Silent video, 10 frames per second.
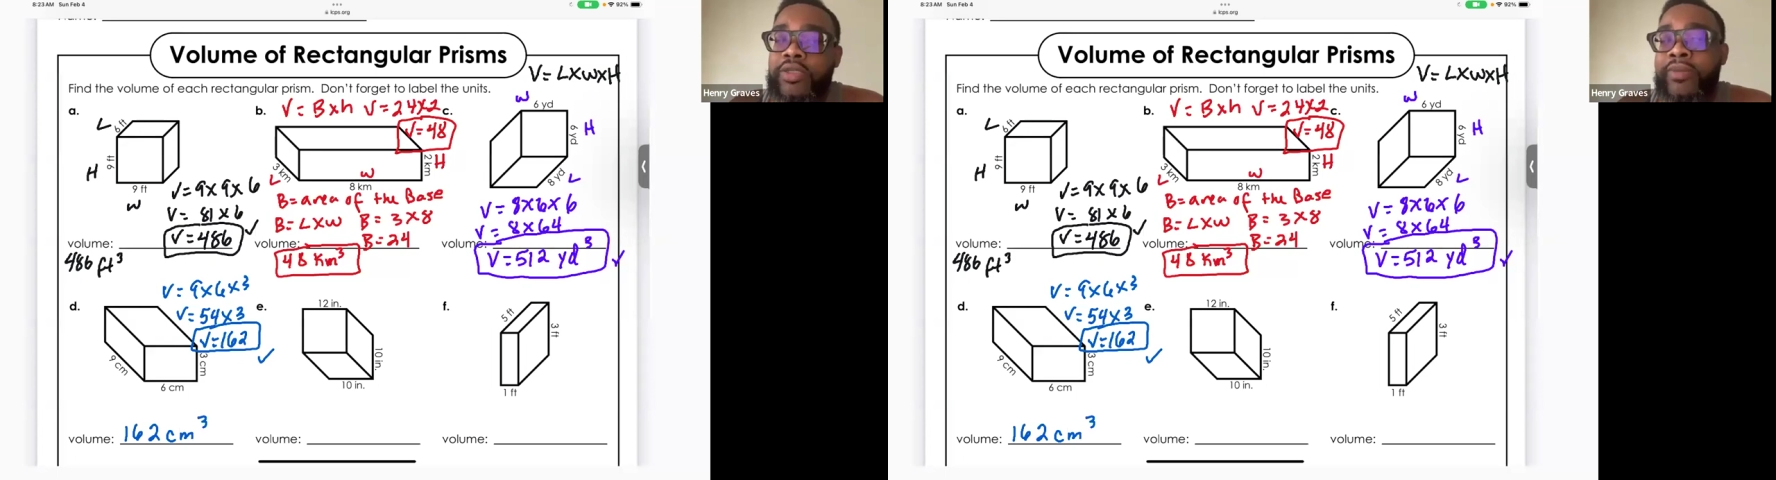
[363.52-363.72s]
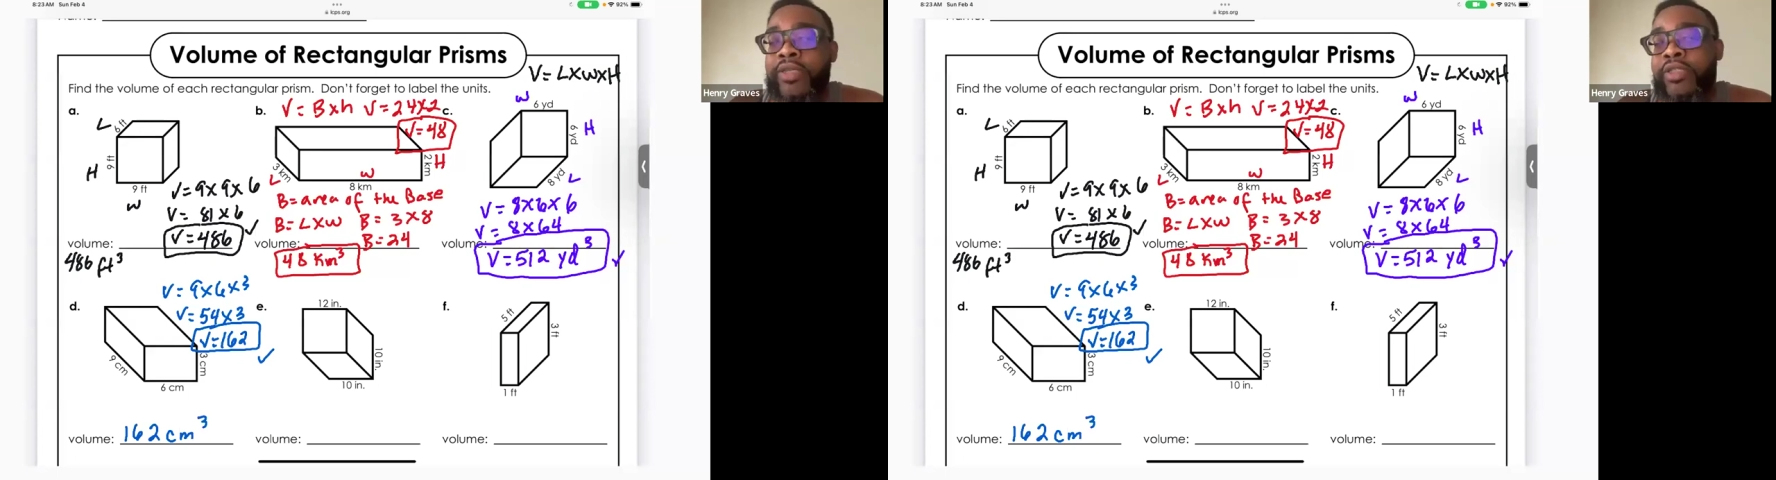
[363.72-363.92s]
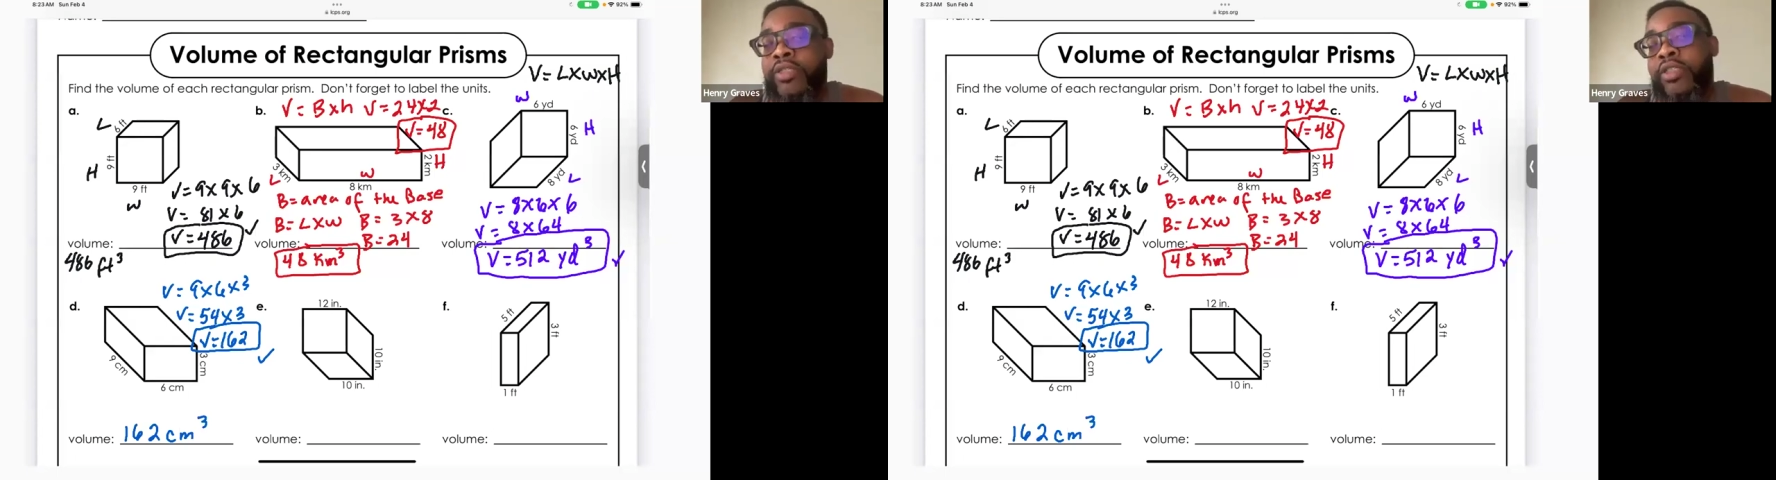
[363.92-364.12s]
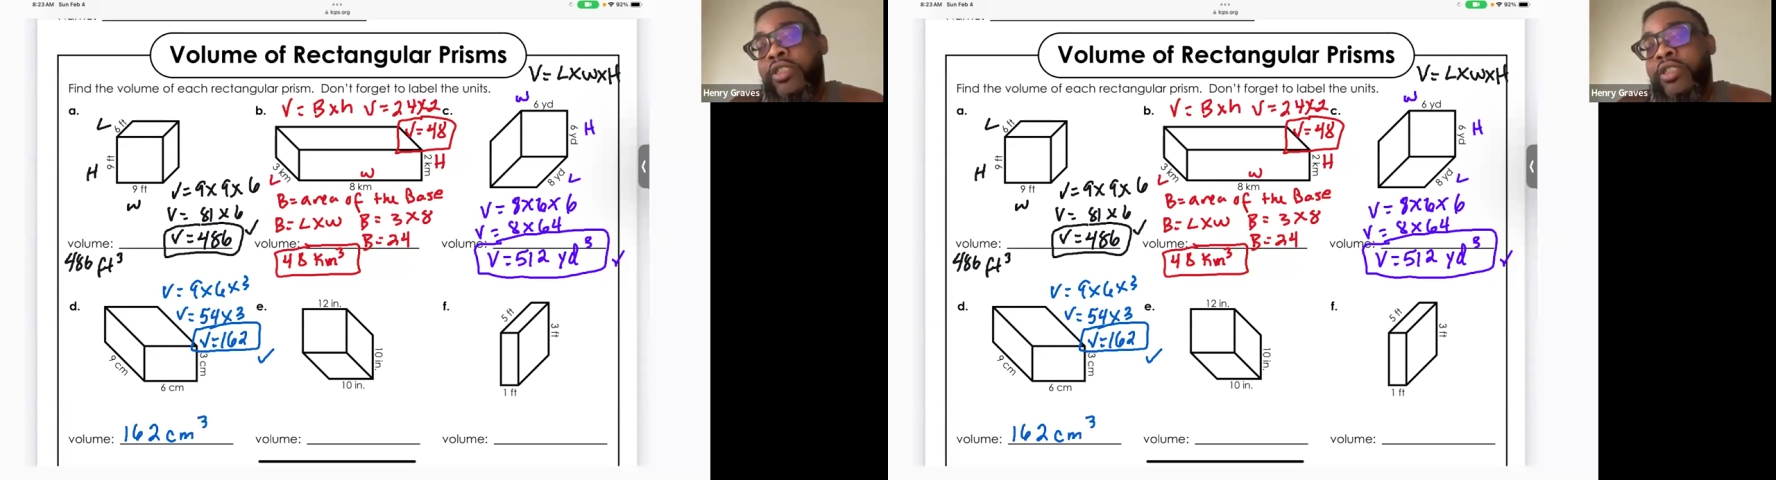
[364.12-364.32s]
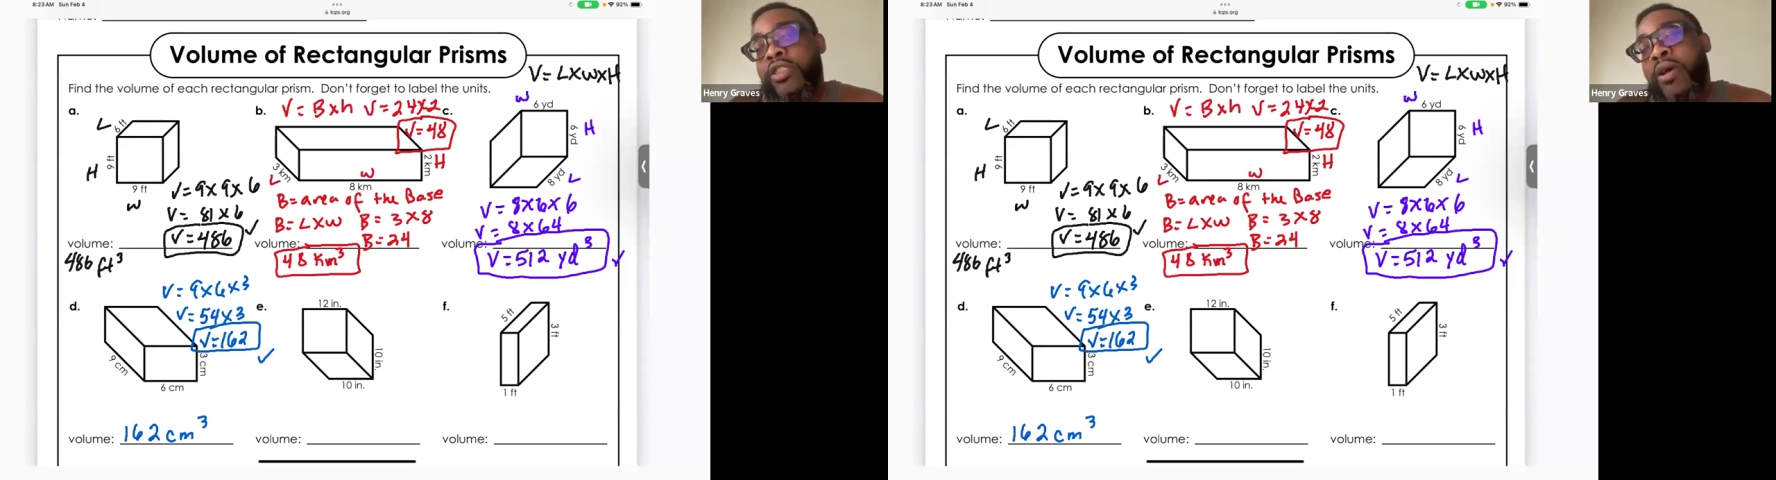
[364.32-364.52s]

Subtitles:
dimensions. This is